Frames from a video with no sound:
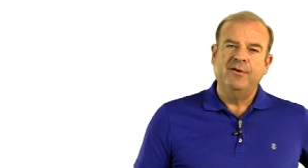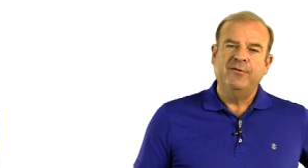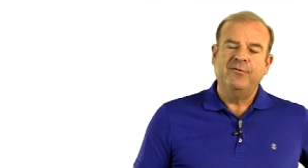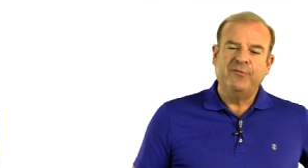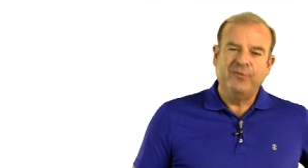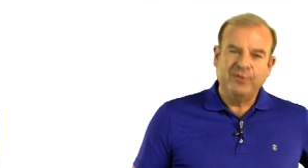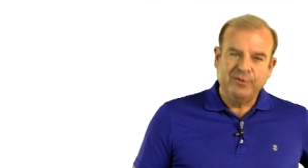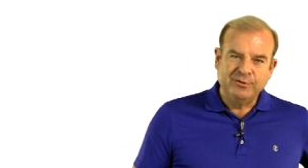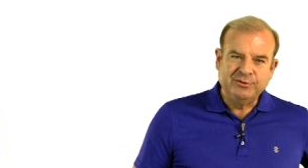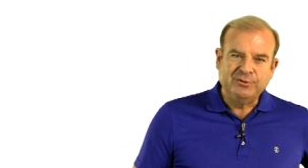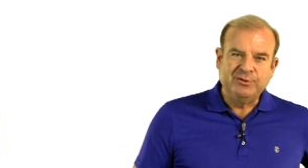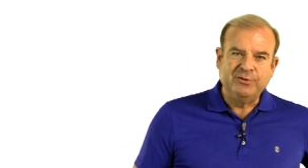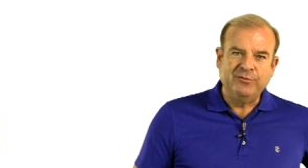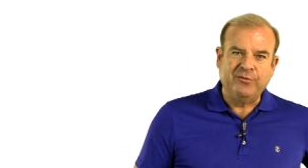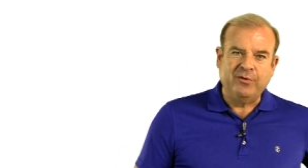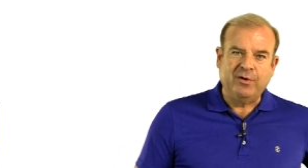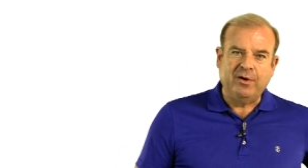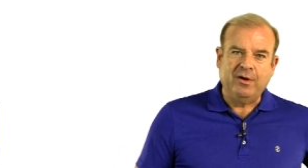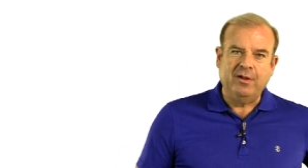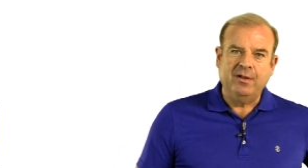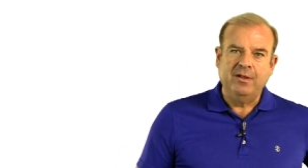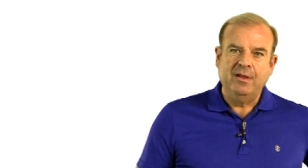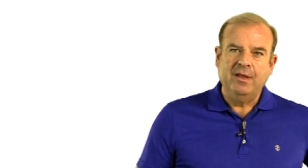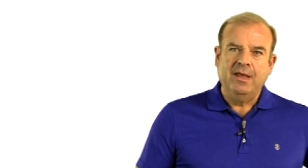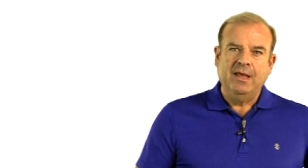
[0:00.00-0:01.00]
First of
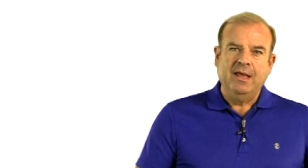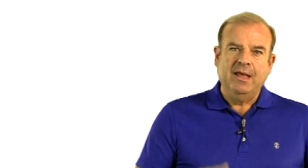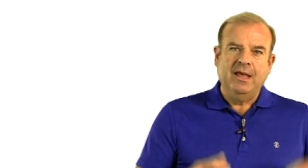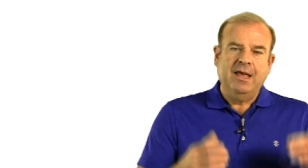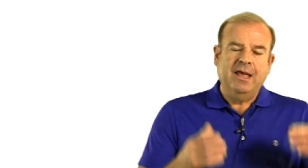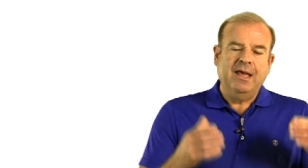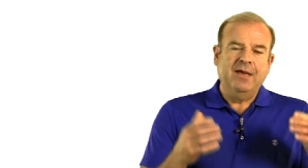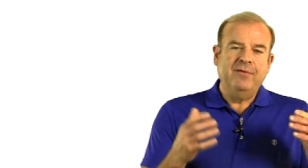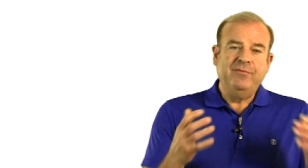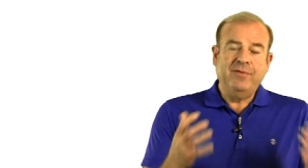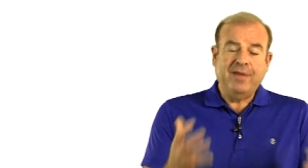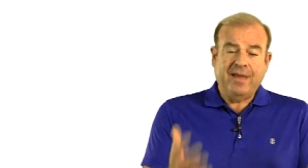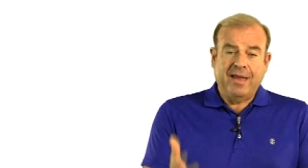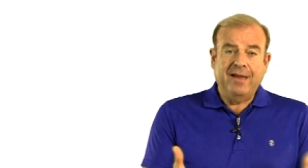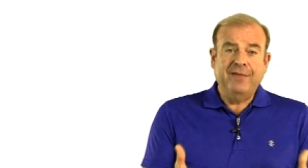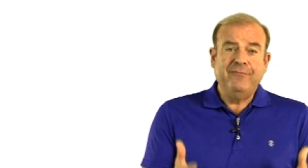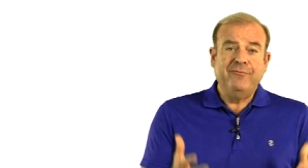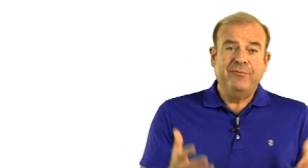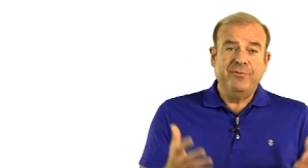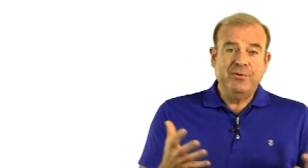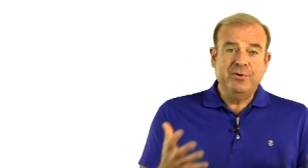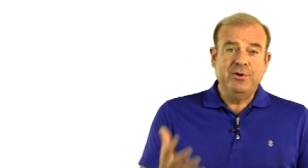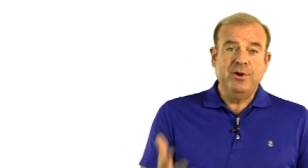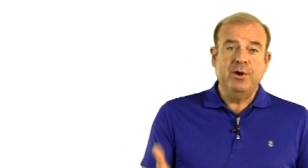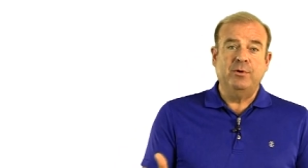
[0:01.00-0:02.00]
all, have you
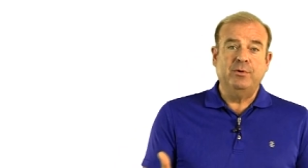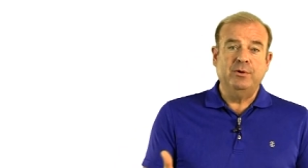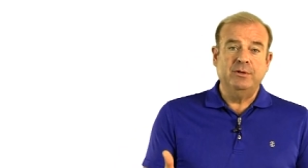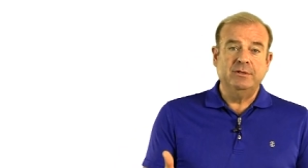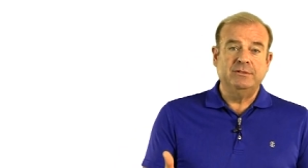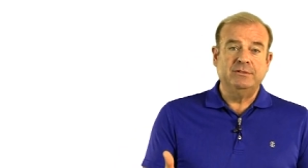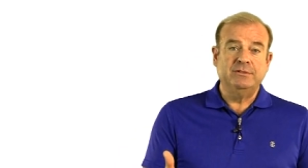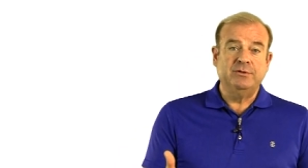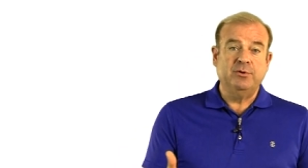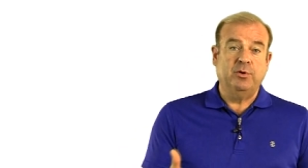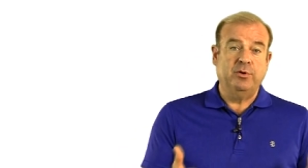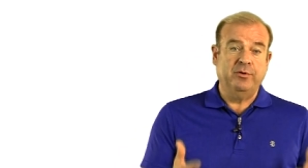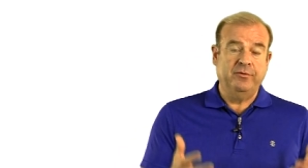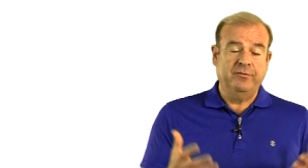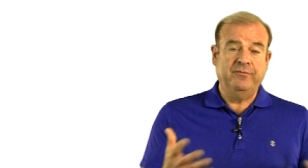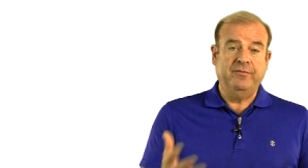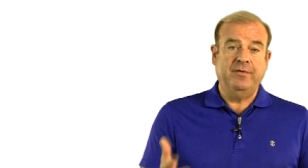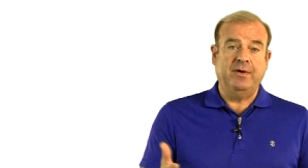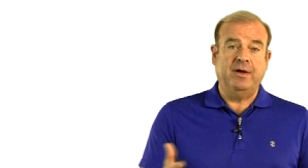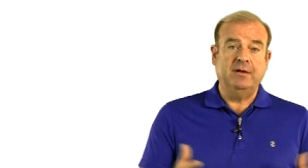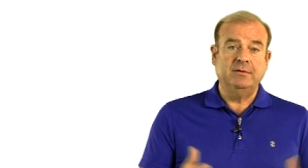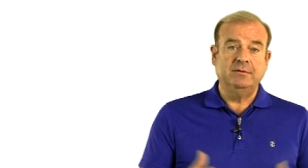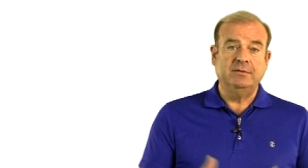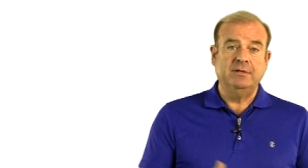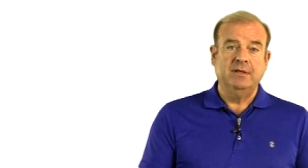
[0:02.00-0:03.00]
ever noticed or
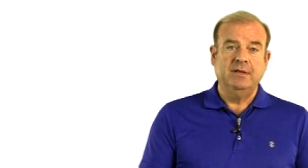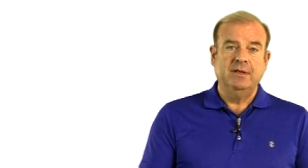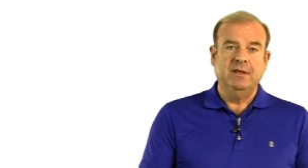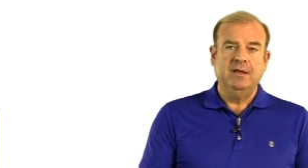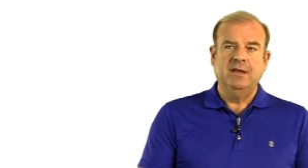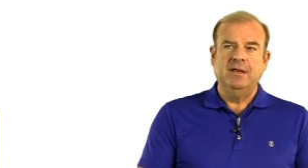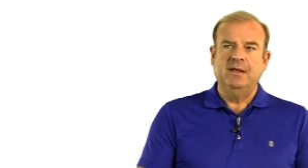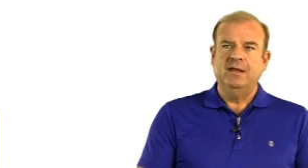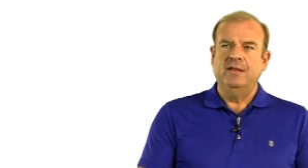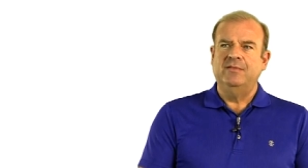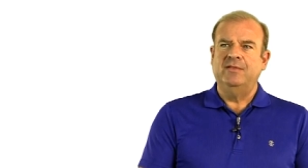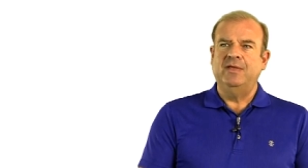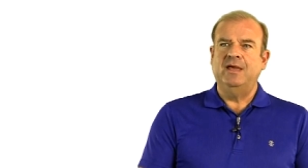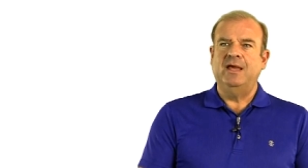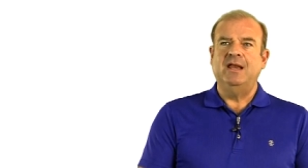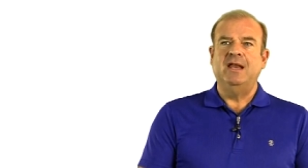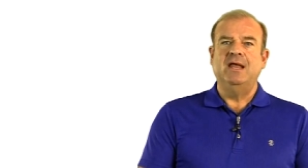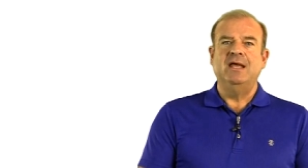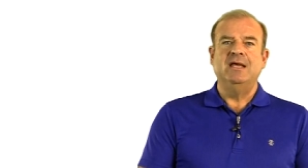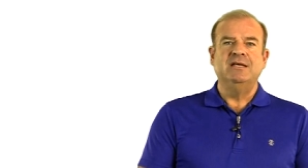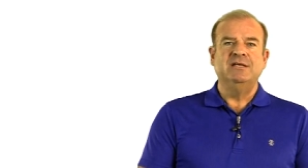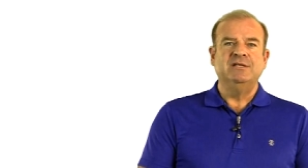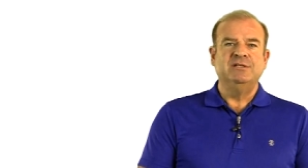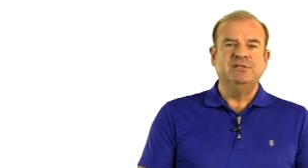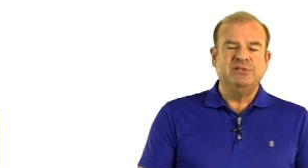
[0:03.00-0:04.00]
felt
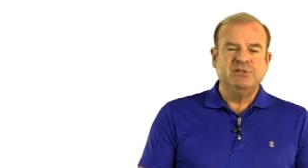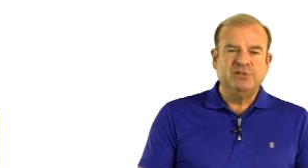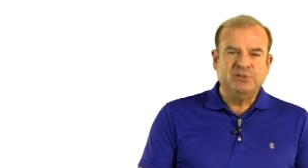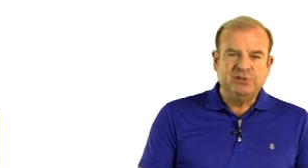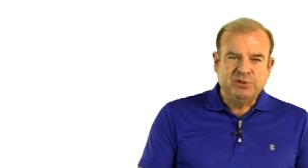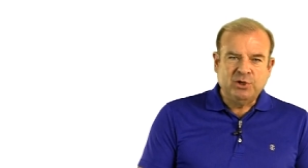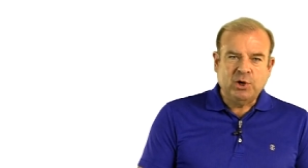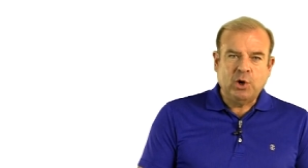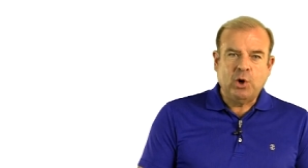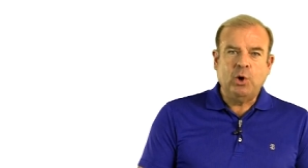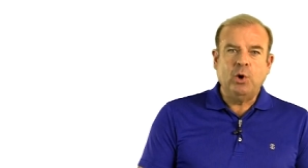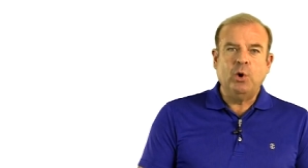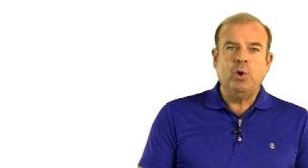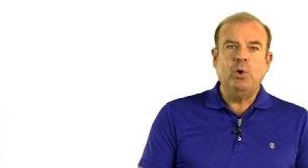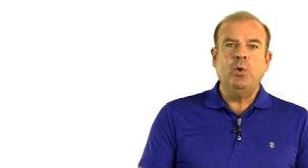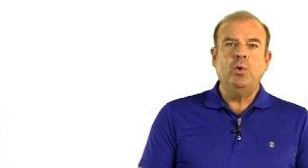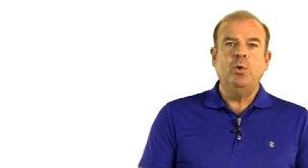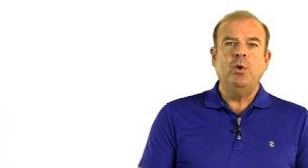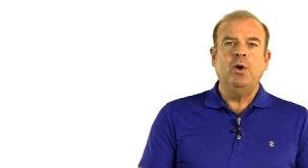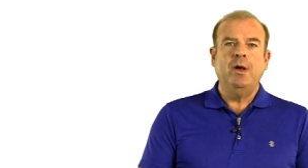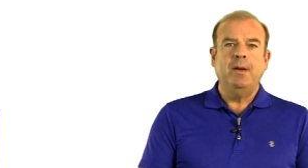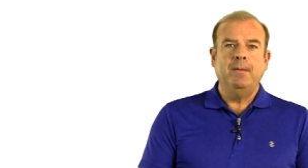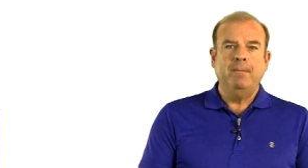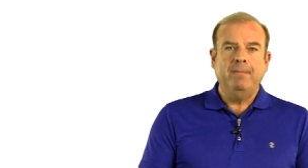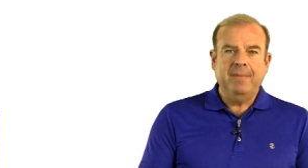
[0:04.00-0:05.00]
that
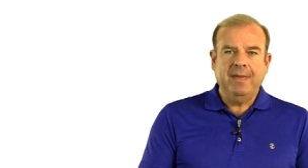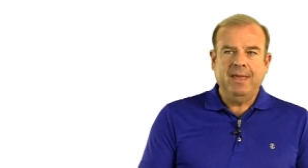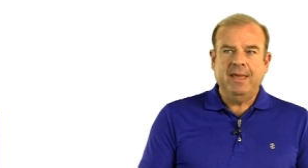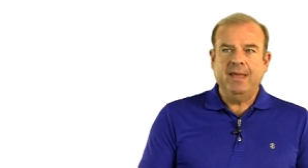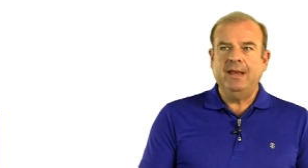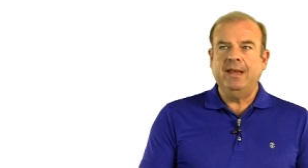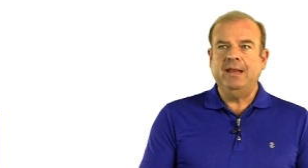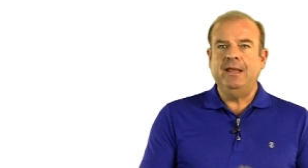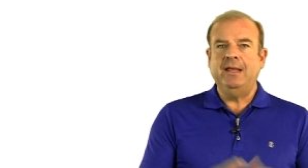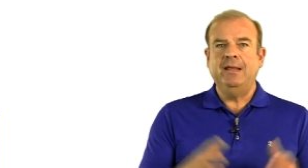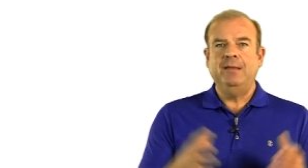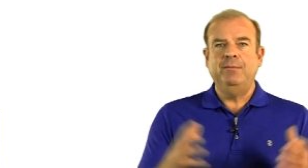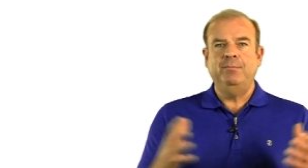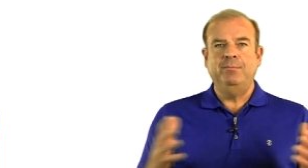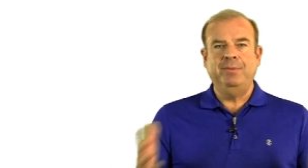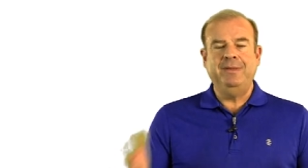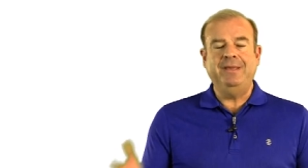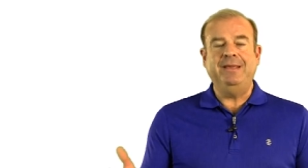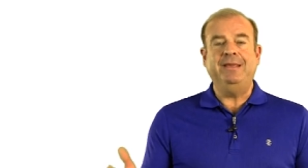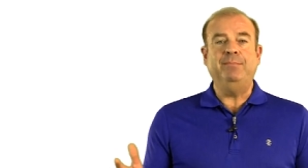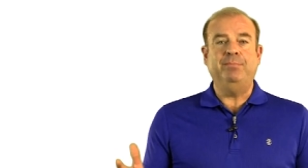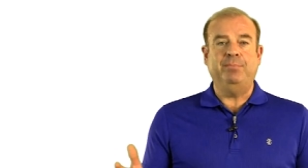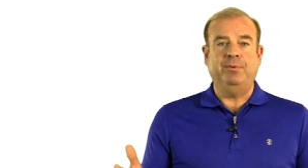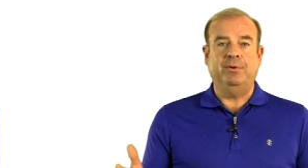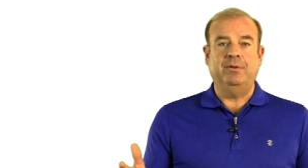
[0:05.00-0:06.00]
so many
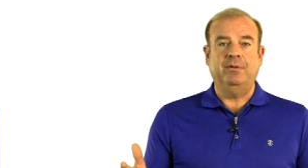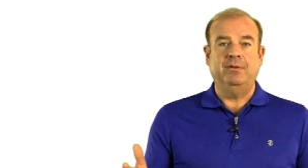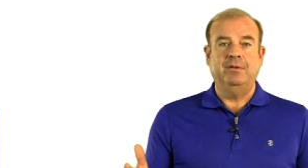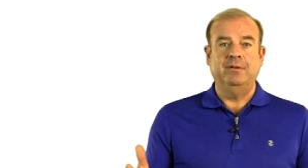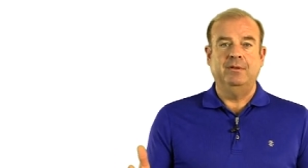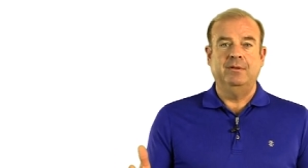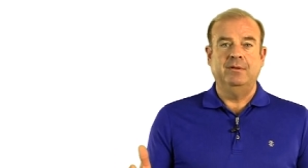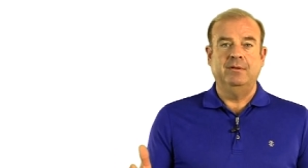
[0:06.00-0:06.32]
people,